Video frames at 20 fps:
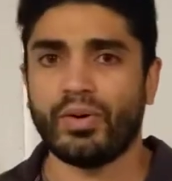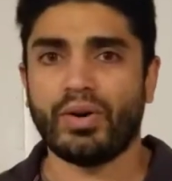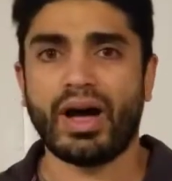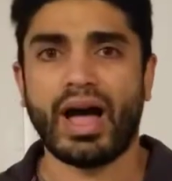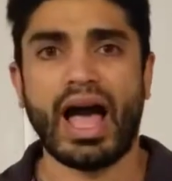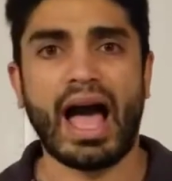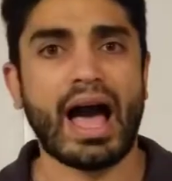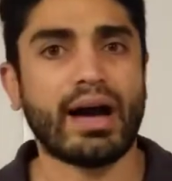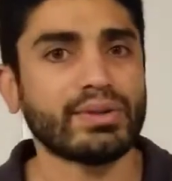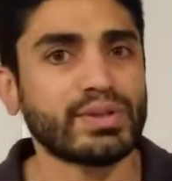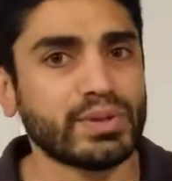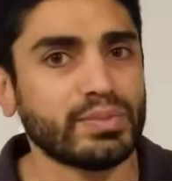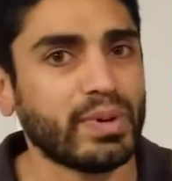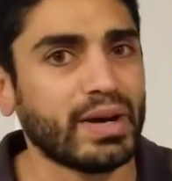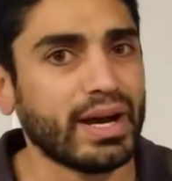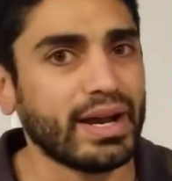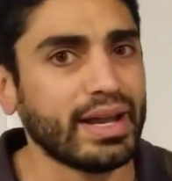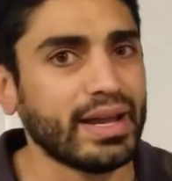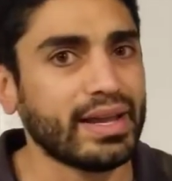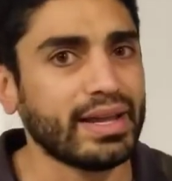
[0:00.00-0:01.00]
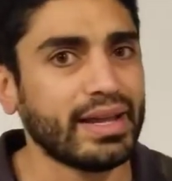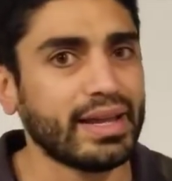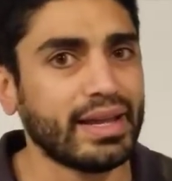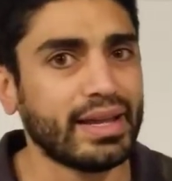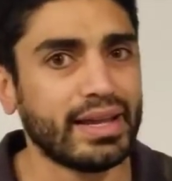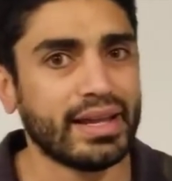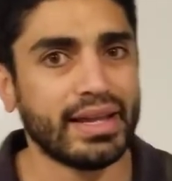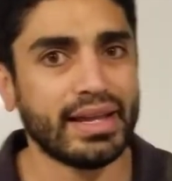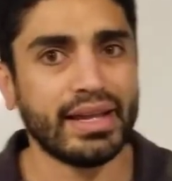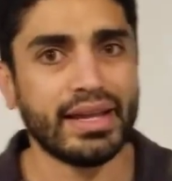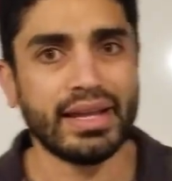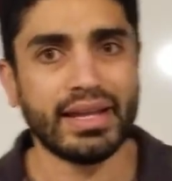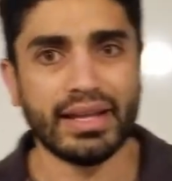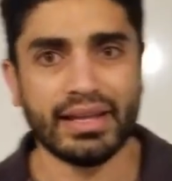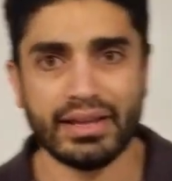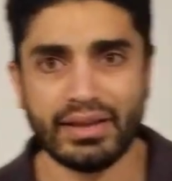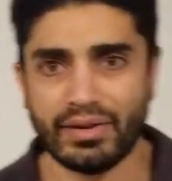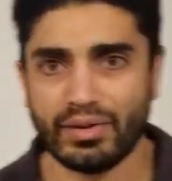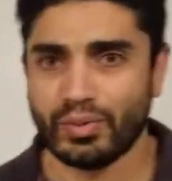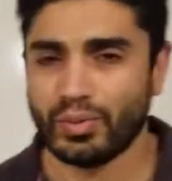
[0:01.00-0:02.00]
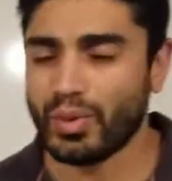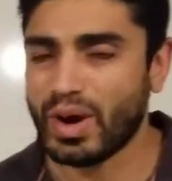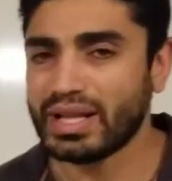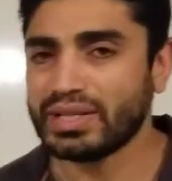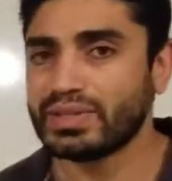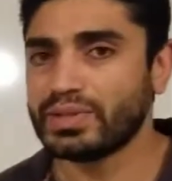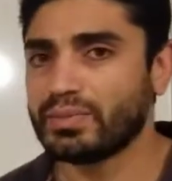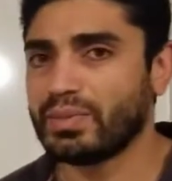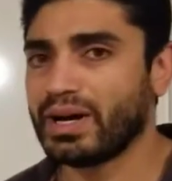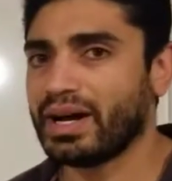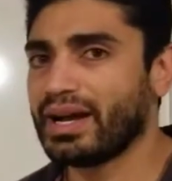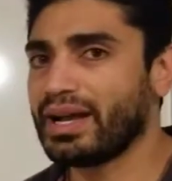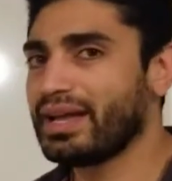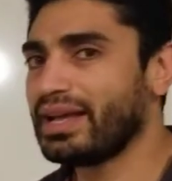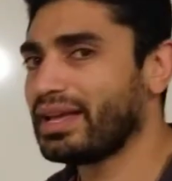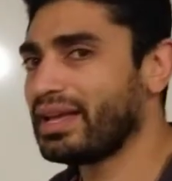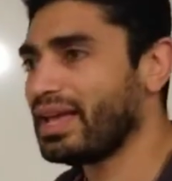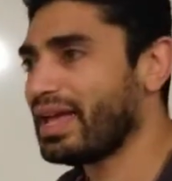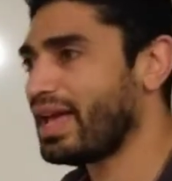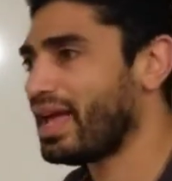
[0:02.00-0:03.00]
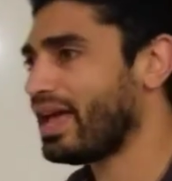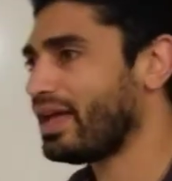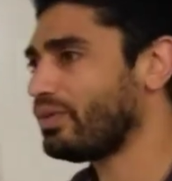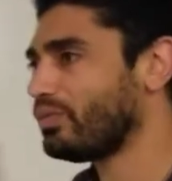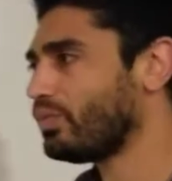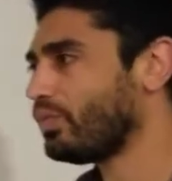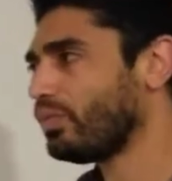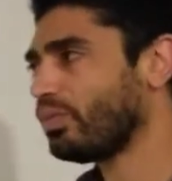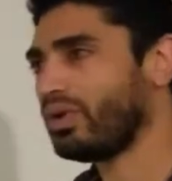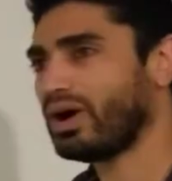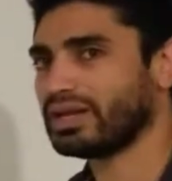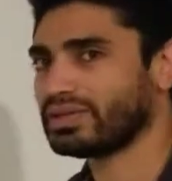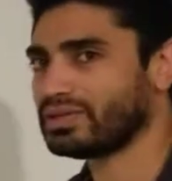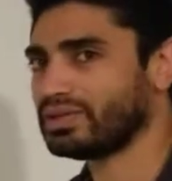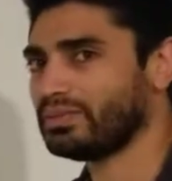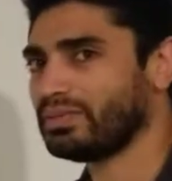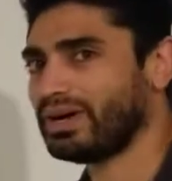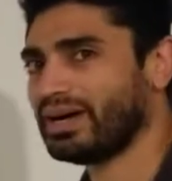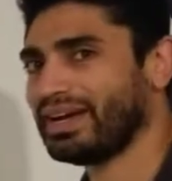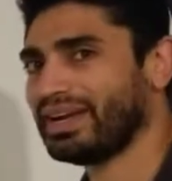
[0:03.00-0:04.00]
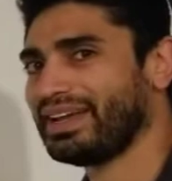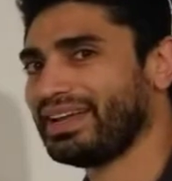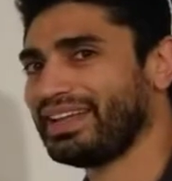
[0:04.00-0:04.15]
how to buy, when to buy, and what to buy.